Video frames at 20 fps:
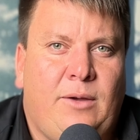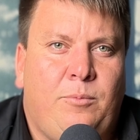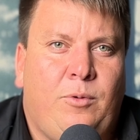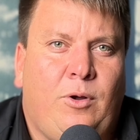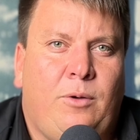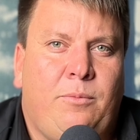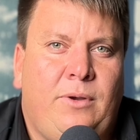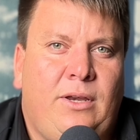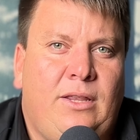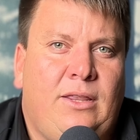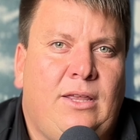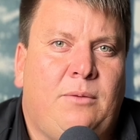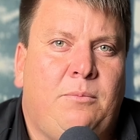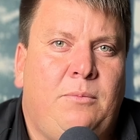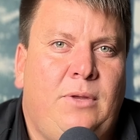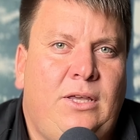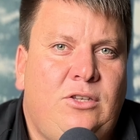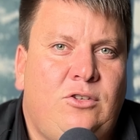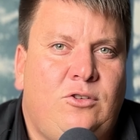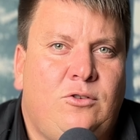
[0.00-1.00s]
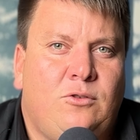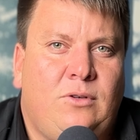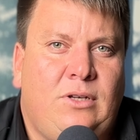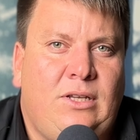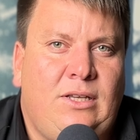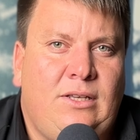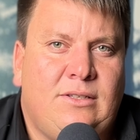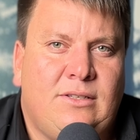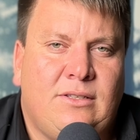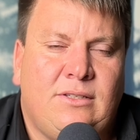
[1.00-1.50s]
a property that meets your
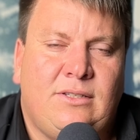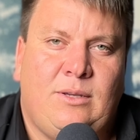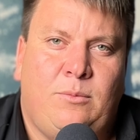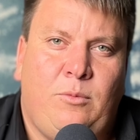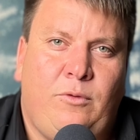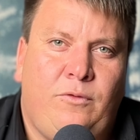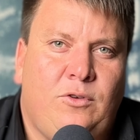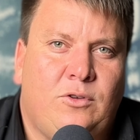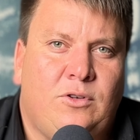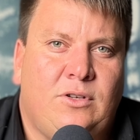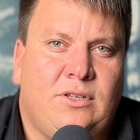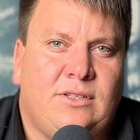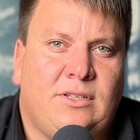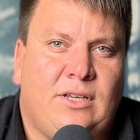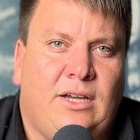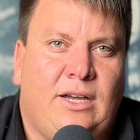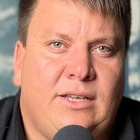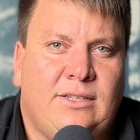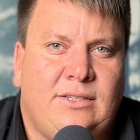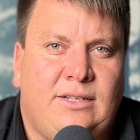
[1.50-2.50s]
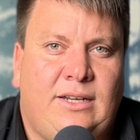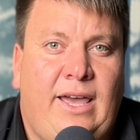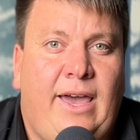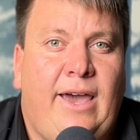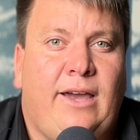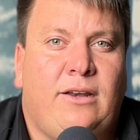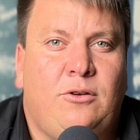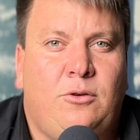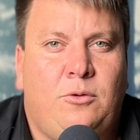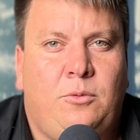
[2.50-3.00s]
needs and some of your desires and
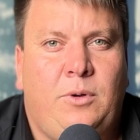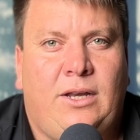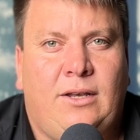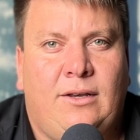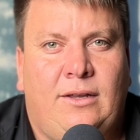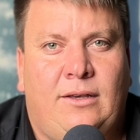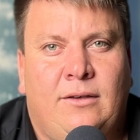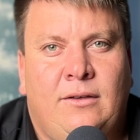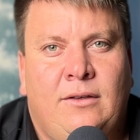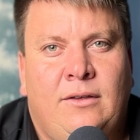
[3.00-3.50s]
act quickly.